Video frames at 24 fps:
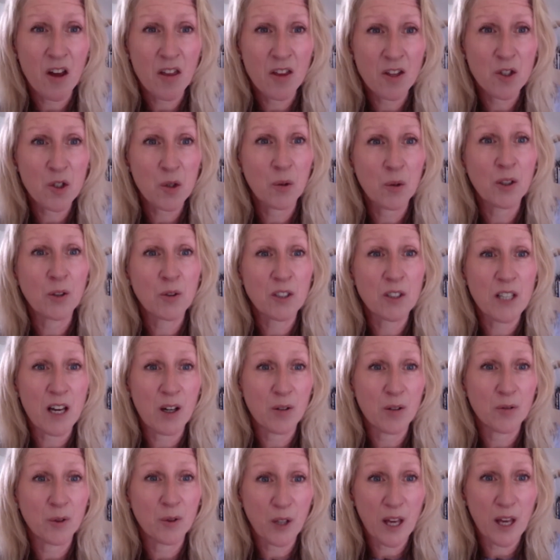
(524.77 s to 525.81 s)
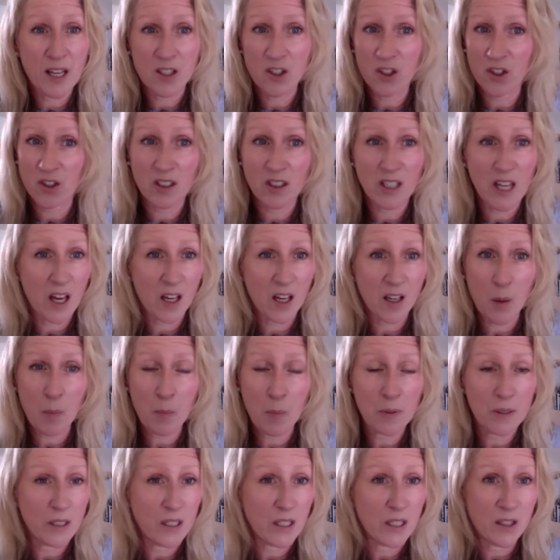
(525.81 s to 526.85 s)
do it yourself or get a
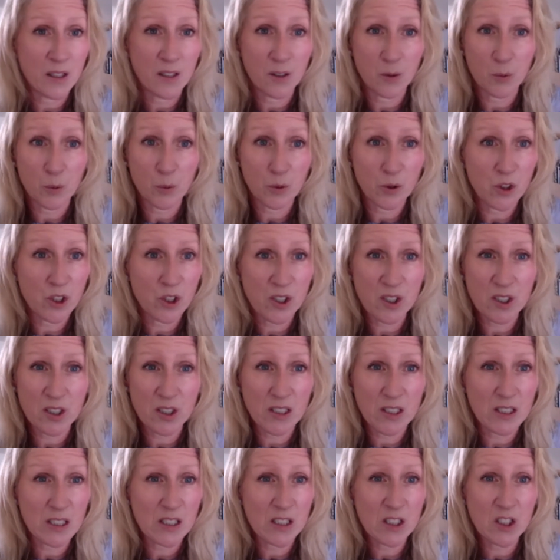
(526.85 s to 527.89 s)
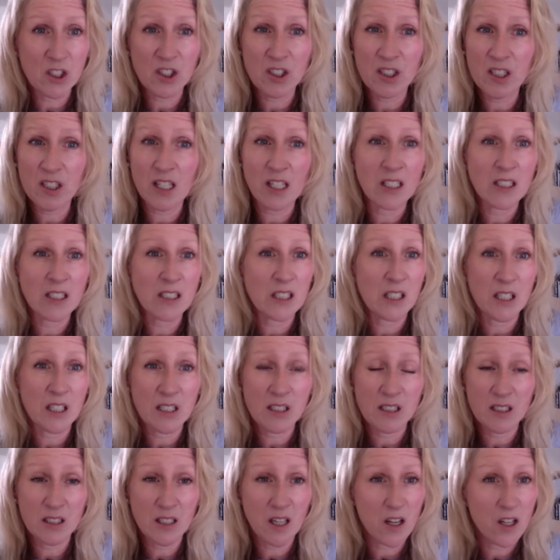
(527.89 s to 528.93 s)
company in that will just, because it's just things like
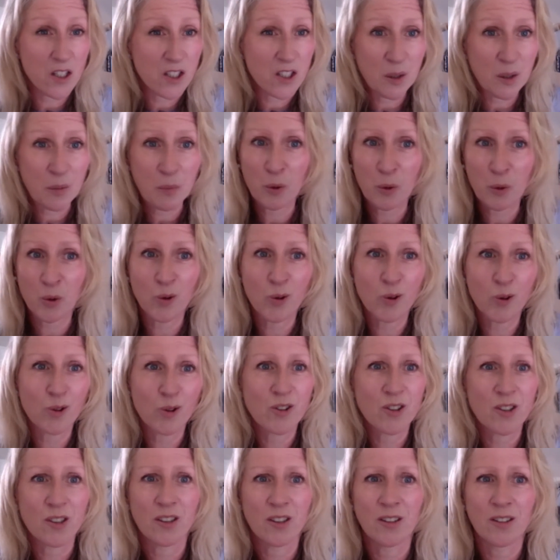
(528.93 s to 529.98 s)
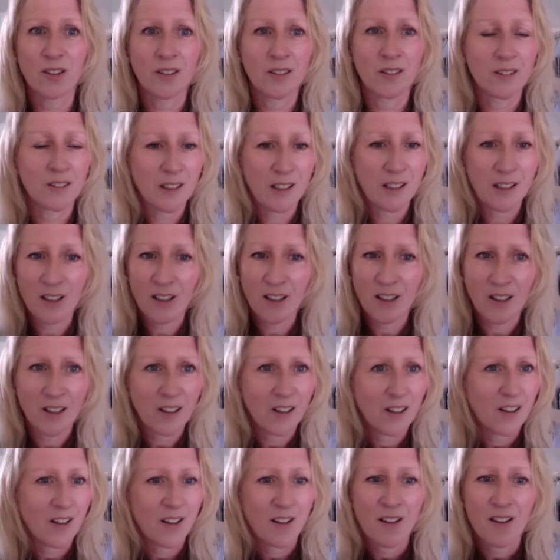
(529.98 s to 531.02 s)
skirting boards and
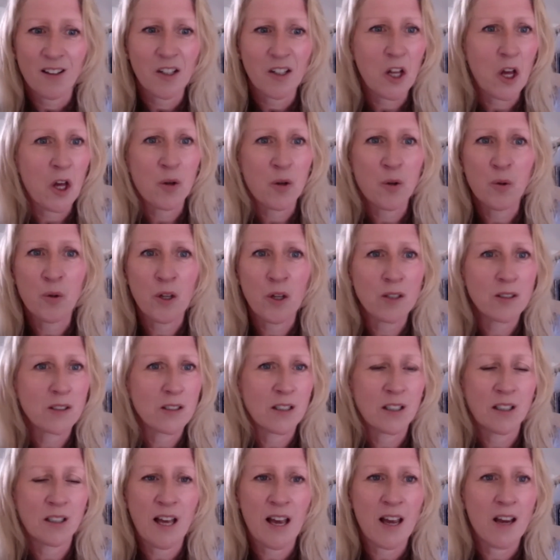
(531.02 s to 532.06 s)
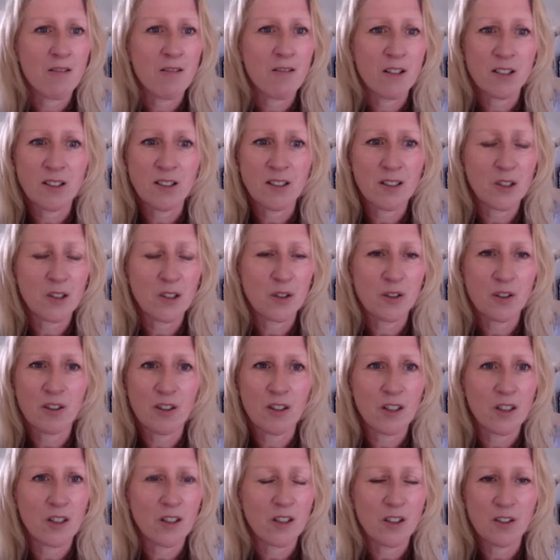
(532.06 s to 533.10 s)
all those little areas that
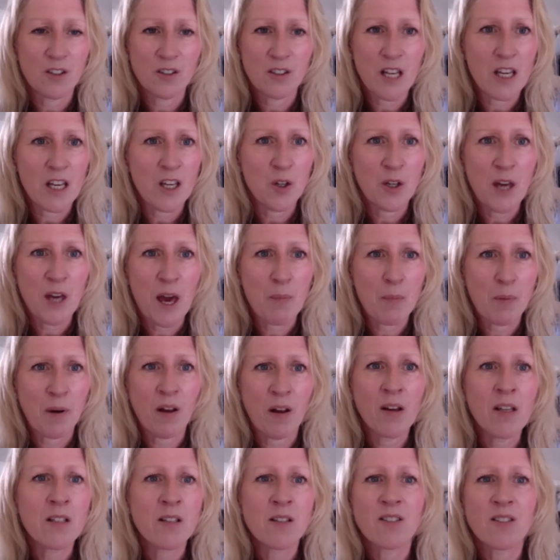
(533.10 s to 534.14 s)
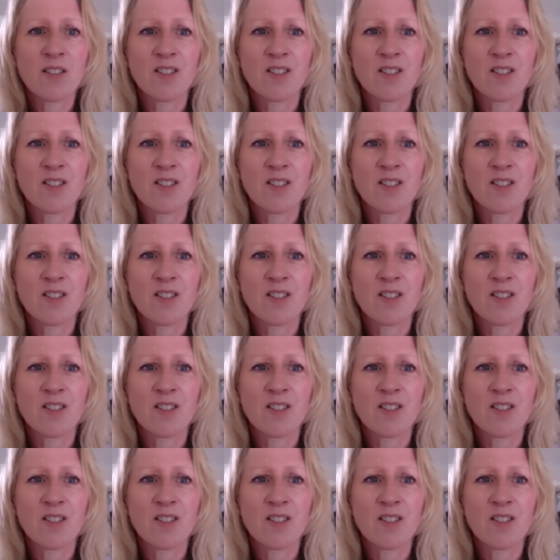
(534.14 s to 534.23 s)
say you get blind